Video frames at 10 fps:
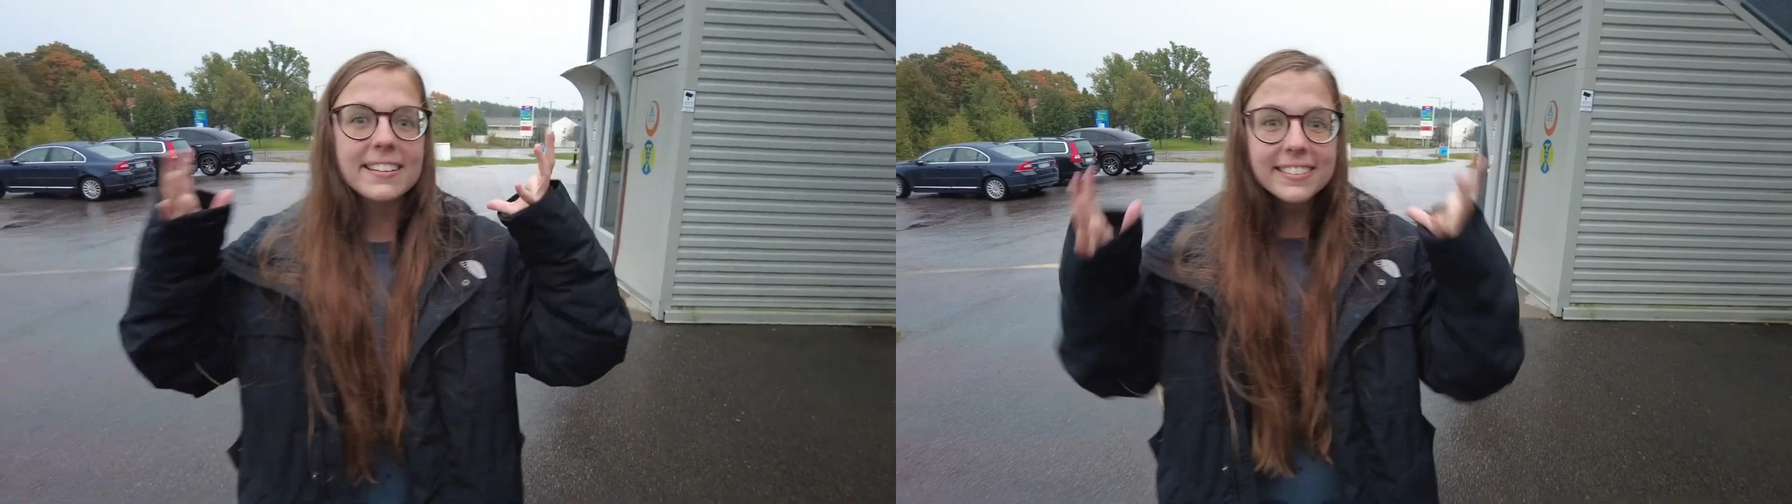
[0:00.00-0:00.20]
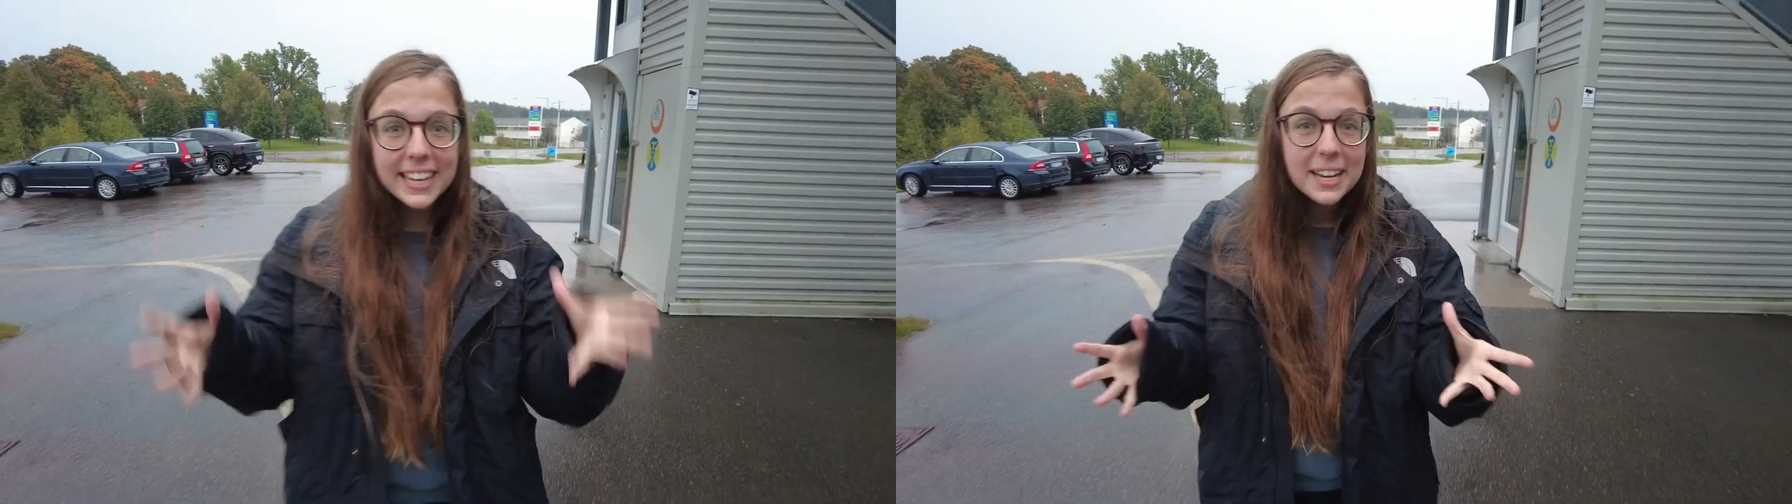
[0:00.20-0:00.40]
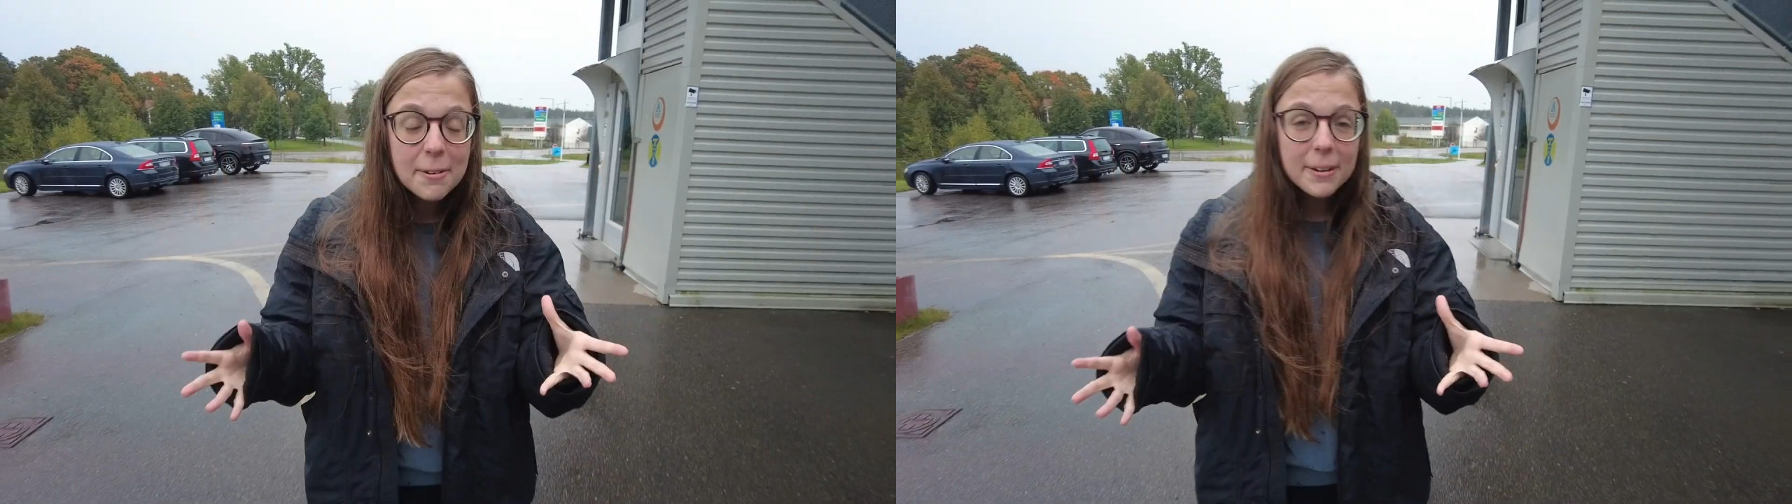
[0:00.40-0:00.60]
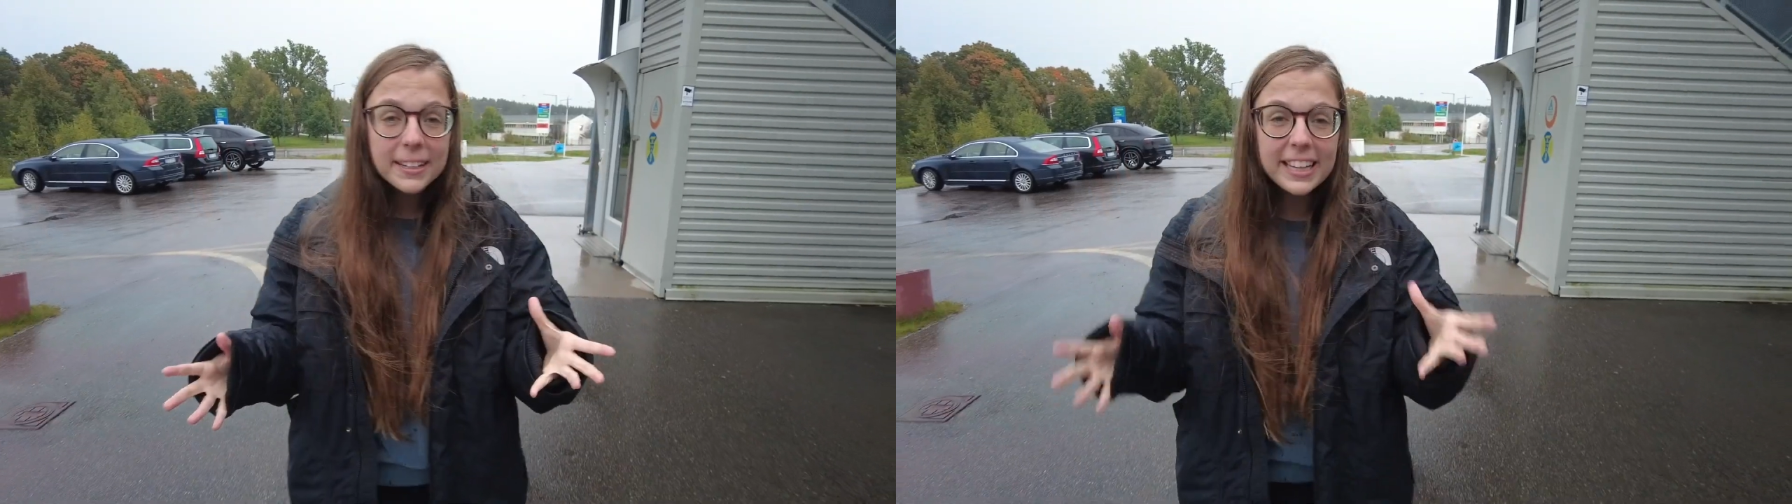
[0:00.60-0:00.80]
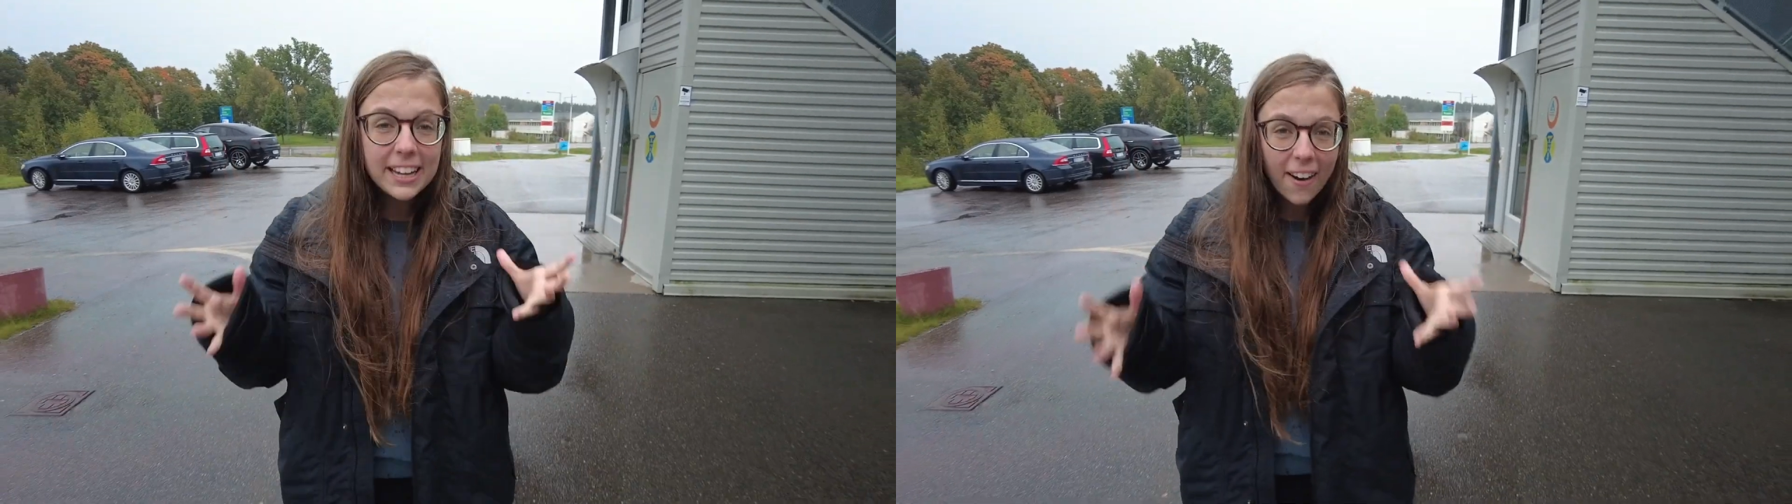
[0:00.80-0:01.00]

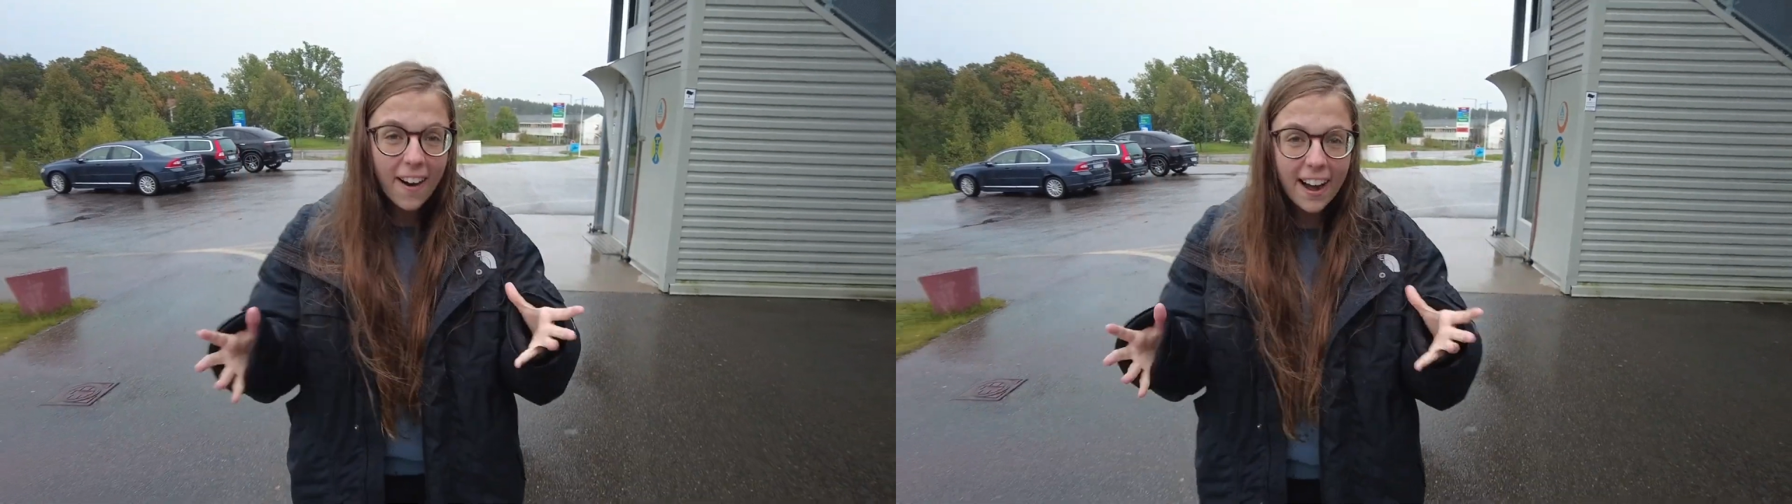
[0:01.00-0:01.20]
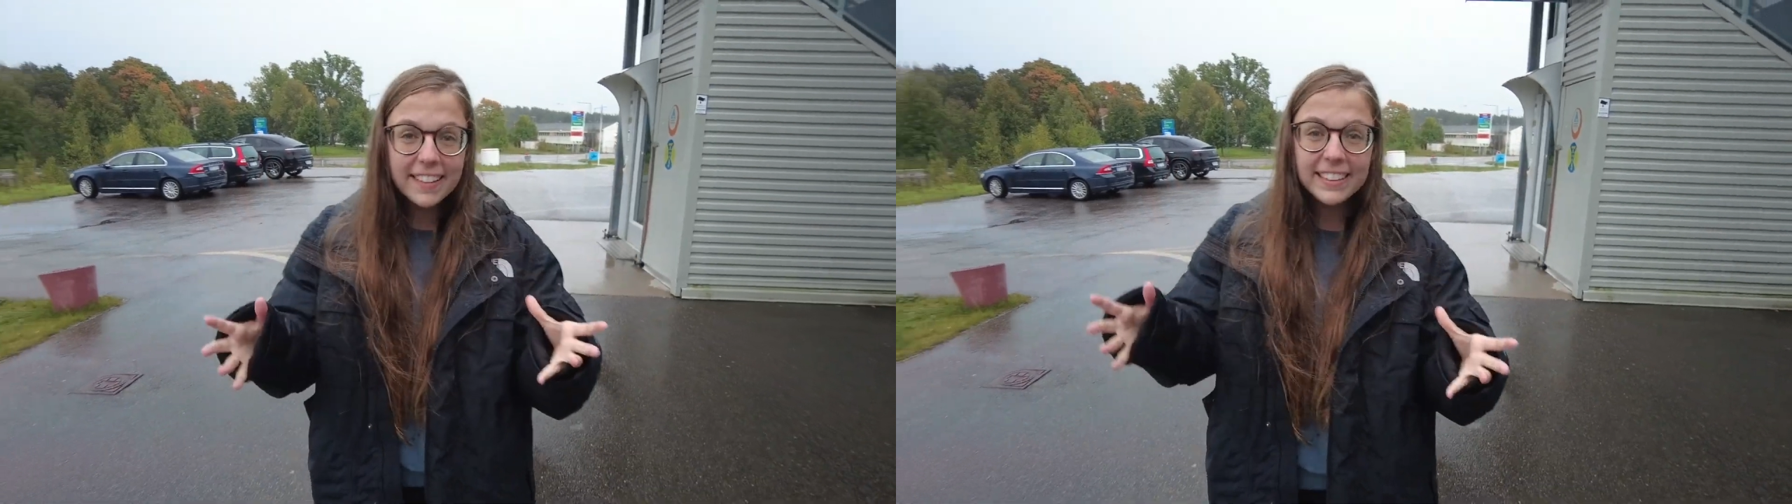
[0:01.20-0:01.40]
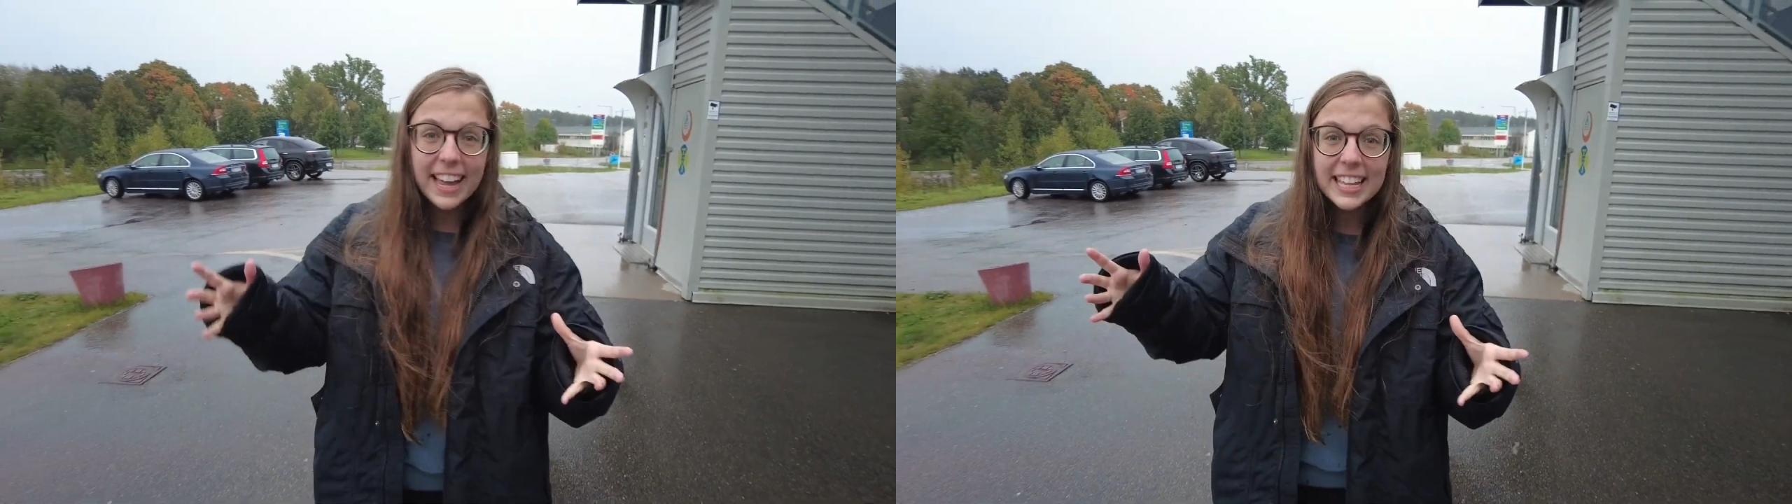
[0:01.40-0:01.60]
literally on like